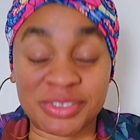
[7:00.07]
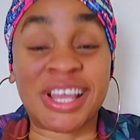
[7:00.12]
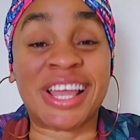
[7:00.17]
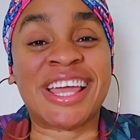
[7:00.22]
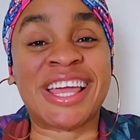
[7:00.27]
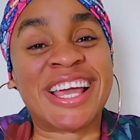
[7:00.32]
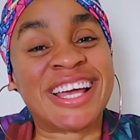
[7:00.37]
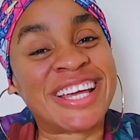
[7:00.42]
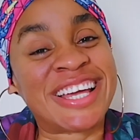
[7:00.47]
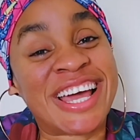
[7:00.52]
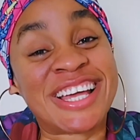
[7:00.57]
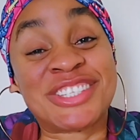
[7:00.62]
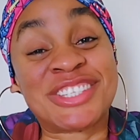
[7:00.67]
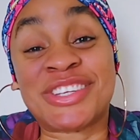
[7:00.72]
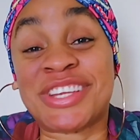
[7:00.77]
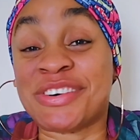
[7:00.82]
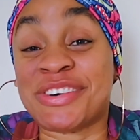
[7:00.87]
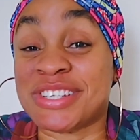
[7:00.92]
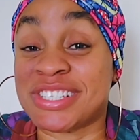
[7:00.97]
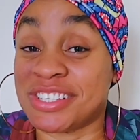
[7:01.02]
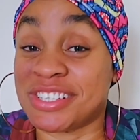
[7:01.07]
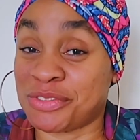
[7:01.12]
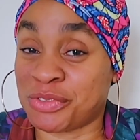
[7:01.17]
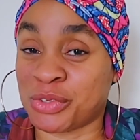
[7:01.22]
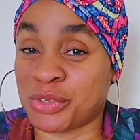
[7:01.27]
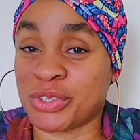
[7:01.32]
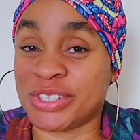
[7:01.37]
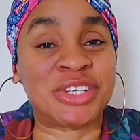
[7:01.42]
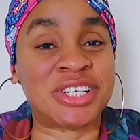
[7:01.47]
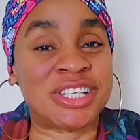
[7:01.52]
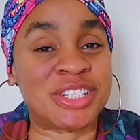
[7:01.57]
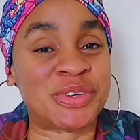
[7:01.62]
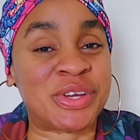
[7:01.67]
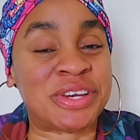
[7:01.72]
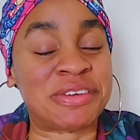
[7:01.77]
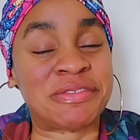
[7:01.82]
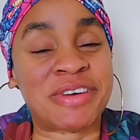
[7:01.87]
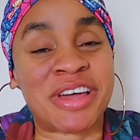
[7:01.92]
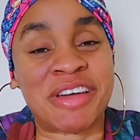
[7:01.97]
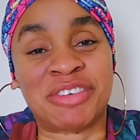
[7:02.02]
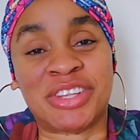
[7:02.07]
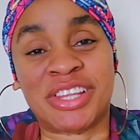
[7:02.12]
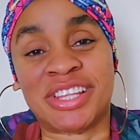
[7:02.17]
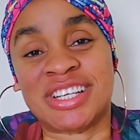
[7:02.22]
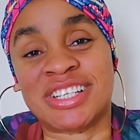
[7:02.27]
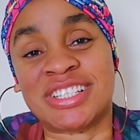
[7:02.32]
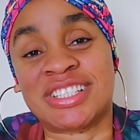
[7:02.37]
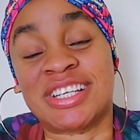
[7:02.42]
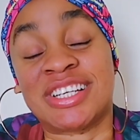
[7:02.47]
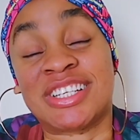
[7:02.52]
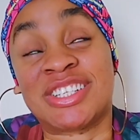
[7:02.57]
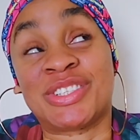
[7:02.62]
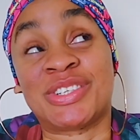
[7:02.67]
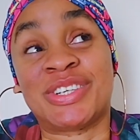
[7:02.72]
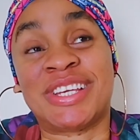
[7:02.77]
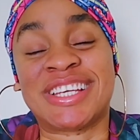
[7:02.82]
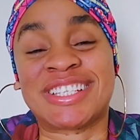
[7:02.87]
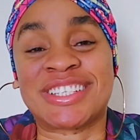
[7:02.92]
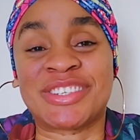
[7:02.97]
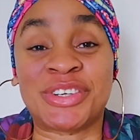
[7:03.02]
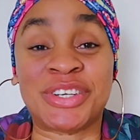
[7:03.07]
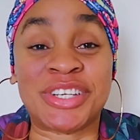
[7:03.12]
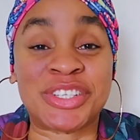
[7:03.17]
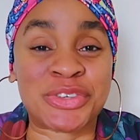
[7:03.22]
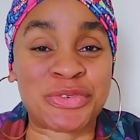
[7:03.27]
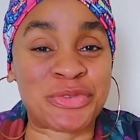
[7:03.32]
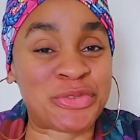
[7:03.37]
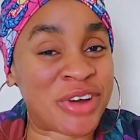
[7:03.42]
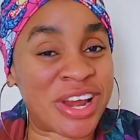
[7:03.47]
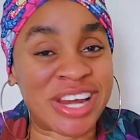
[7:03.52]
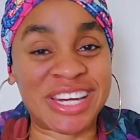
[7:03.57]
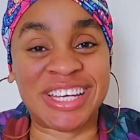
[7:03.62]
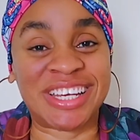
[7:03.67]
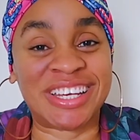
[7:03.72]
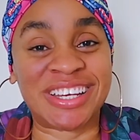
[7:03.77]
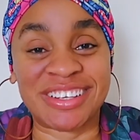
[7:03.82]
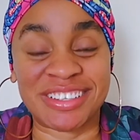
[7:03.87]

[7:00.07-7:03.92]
Yeah, guys, so that was it for day 25 and Thursday. So let's go into Friday.